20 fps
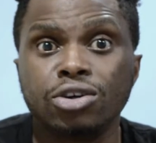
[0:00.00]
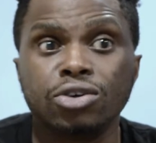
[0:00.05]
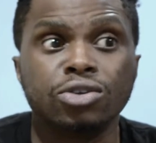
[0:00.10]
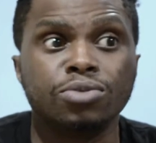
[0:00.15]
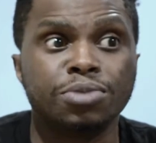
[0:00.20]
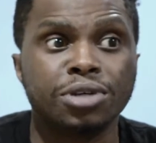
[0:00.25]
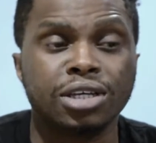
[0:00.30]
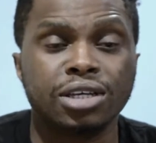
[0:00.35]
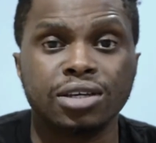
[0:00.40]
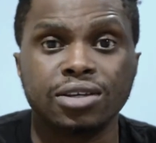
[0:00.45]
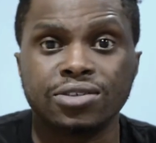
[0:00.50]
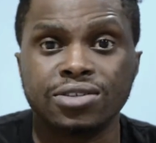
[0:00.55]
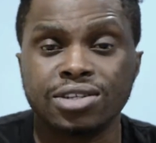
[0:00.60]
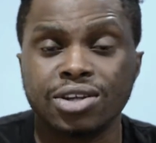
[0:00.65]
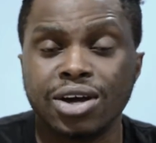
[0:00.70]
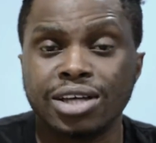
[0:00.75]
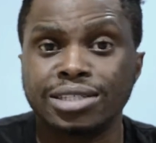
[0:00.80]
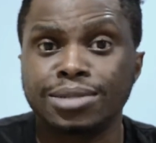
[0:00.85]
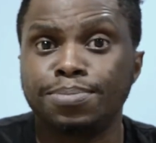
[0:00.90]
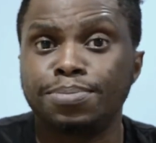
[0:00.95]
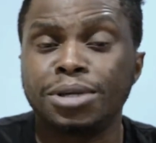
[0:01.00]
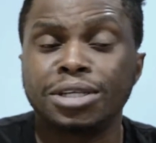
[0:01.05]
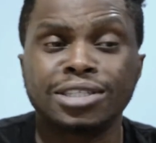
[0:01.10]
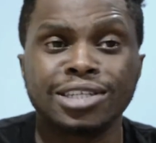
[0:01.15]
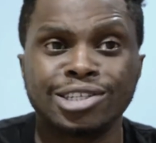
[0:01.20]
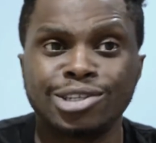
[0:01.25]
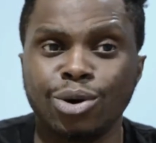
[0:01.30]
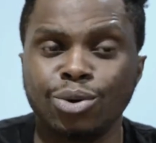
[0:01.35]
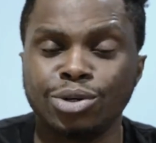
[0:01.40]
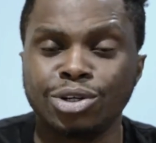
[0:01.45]
good, because, you know, as a
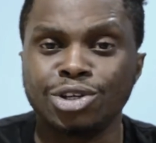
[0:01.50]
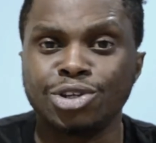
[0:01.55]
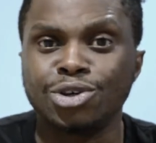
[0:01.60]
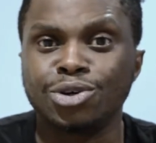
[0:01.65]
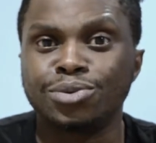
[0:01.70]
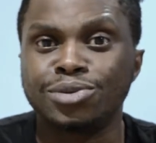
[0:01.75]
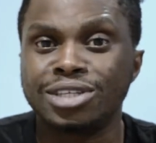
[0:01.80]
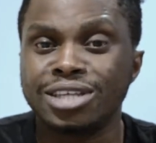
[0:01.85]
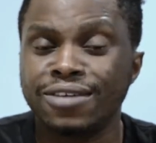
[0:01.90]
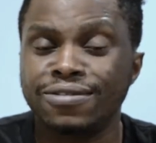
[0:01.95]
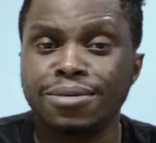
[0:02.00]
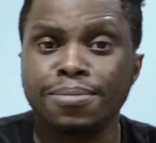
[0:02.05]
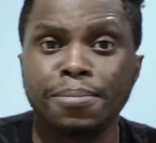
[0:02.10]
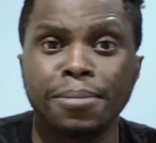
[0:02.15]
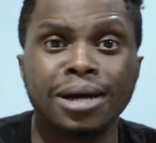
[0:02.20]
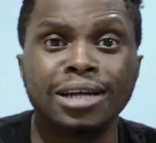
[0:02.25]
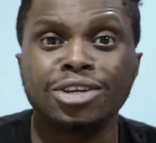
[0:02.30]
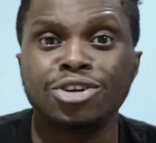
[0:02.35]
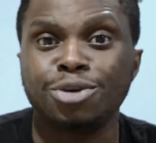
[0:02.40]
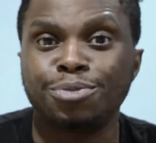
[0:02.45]
business owner, you're saving money,